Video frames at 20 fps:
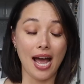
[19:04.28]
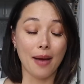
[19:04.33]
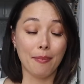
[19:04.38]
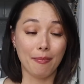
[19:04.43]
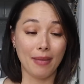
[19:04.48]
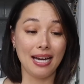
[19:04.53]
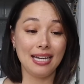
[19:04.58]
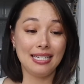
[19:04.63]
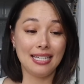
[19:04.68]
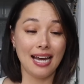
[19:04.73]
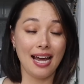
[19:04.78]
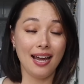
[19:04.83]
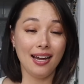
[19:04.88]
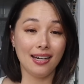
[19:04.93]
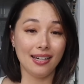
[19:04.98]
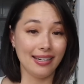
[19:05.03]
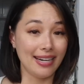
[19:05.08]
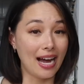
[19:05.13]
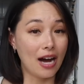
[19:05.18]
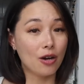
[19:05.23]
at my
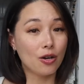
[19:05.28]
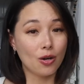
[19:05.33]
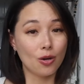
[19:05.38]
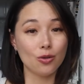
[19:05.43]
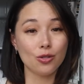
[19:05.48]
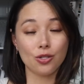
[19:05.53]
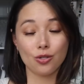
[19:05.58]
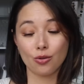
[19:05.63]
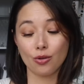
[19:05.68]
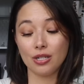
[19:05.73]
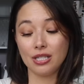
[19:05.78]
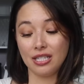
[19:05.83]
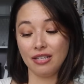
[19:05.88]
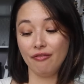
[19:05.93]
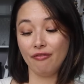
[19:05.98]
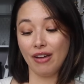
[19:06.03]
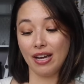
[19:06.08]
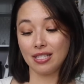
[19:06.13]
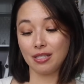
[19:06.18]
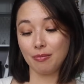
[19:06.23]
debt now goes towards
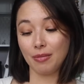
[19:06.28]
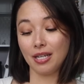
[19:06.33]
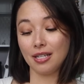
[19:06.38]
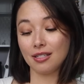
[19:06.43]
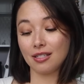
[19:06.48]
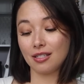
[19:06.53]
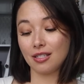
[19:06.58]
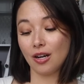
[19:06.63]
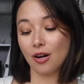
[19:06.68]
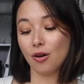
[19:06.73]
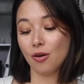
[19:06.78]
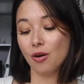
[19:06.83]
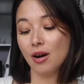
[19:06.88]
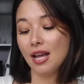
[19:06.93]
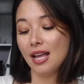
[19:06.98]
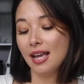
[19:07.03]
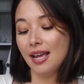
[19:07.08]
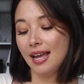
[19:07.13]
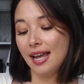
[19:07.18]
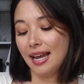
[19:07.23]
investments. So
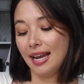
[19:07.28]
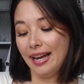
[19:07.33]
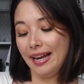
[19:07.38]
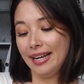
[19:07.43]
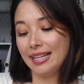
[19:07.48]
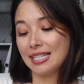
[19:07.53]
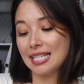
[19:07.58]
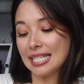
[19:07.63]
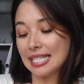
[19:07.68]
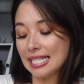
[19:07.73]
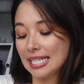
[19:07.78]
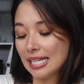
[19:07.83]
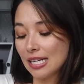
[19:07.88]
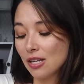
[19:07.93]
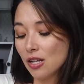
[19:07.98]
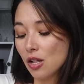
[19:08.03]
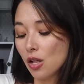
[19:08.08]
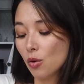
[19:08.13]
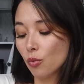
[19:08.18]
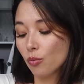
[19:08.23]
it's
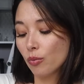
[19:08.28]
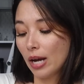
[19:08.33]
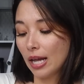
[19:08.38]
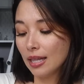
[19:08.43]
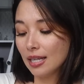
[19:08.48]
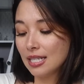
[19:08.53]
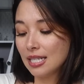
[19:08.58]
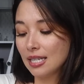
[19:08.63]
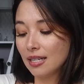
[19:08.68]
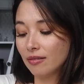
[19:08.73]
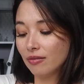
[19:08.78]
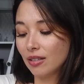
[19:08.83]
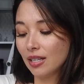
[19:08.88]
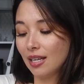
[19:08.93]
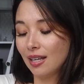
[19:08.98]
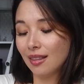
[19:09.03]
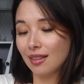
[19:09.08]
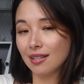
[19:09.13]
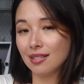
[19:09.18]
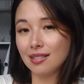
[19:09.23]
still
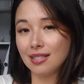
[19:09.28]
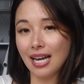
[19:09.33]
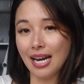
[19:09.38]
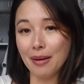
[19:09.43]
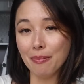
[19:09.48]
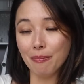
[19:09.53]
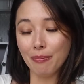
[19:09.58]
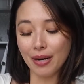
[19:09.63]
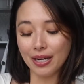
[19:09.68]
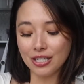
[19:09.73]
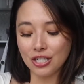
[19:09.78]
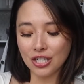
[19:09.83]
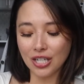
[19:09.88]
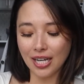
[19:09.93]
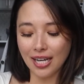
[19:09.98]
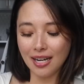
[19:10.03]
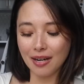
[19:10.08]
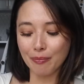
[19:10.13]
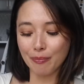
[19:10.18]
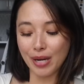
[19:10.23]
relatively the same
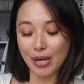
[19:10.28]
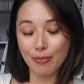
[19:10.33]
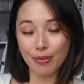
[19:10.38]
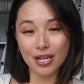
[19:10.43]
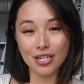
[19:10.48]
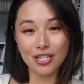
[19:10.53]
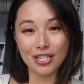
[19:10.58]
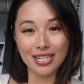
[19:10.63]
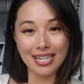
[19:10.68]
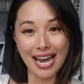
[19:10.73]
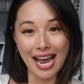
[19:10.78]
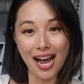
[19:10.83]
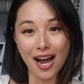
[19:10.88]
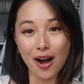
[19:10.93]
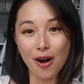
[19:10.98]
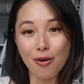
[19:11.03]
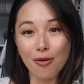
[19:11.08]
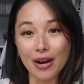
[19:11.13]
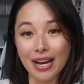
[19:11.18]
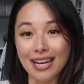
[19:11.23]
budget. My budget
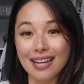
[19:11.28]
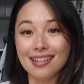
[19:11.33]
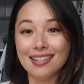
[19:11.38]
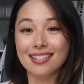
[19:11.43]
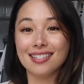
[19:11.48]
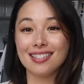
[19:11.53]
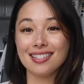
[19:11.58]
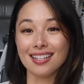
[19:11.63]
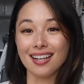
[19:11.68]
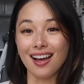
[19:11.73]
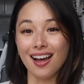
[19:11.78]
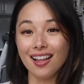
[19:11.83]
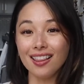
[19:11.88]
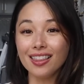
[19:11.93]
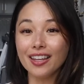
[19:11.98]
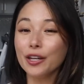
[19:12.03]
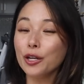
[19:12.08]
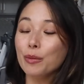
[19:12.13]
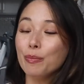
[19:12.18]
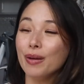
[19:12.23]
now is a
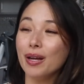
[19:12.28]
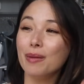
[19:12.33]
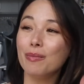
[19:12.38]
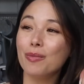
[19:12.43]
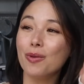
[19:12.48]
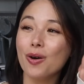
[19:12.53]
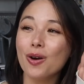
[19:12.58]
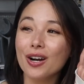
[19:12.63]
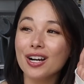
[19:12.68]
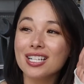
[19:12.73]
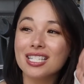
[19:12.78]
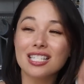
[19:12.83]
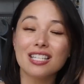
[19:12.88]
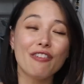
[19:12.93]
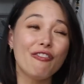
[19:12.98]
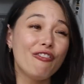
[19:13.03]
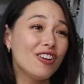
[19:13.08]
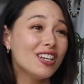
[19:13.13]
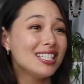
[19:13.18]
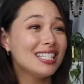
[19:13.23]
little bit more
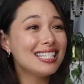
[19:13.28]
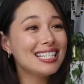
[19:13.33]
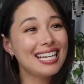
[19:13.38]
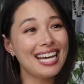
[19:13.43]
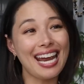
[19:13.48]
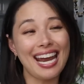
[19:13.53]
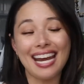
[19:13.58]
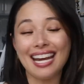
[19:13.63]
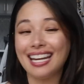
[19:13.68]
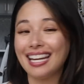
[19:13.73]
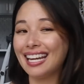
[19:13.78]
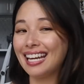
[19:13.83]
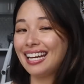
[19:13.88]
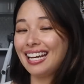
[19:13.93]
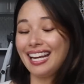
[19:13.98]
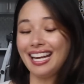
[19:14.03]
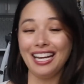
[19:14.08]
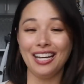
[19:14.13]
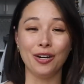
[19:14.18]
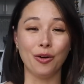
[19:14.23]

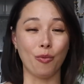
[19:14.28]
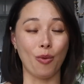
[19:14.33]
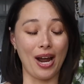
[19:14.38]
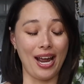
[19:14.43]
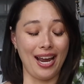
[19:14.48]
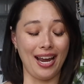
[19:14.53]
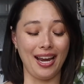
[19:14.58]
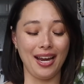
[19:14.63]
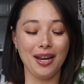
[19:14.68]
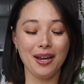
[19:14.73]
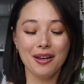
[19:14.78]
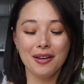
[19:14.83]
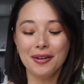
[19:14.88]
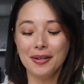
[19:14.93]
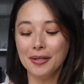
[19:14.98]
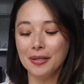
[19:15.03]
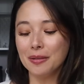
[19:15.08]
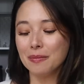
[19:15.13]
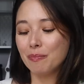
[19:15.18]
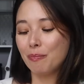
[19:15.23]
sophisticated in a way,
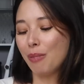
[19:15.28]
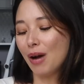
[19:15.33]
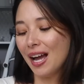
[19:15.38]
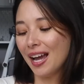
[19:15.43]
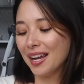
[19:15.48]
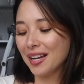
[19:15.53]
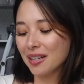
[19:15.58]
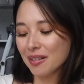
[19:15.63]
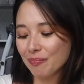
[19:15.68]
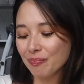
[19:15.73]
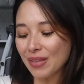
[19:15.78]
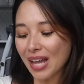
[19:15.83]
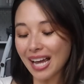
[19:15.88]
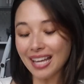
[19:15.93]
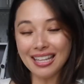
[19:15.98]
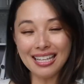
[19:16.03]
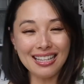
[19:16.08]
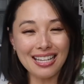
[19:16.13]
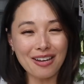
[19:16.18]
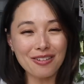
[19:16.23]
but
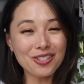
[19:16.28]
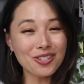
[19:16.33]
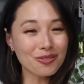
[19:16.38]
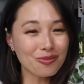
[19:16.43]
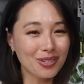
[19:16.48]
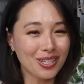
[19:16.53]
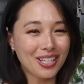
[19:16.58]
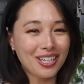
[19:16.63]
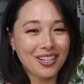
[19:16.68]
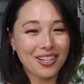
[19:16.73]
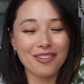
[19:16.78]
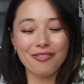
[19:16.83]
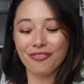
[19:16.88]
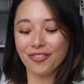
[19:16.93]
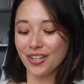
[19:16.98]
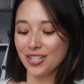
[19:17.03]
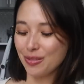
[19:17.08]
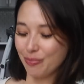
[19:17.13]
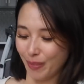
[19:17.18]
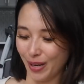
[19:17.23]
I think that was a really good
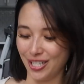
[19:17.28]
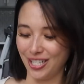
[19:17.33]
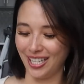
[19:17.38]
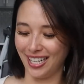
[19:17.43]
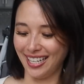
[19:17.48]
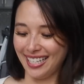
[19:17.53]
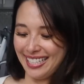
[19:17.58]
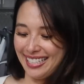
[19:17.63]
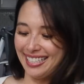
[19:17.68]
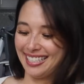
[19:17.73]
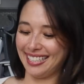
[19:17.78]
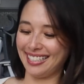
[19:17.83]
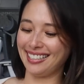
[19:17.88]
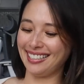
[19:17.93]
first budget.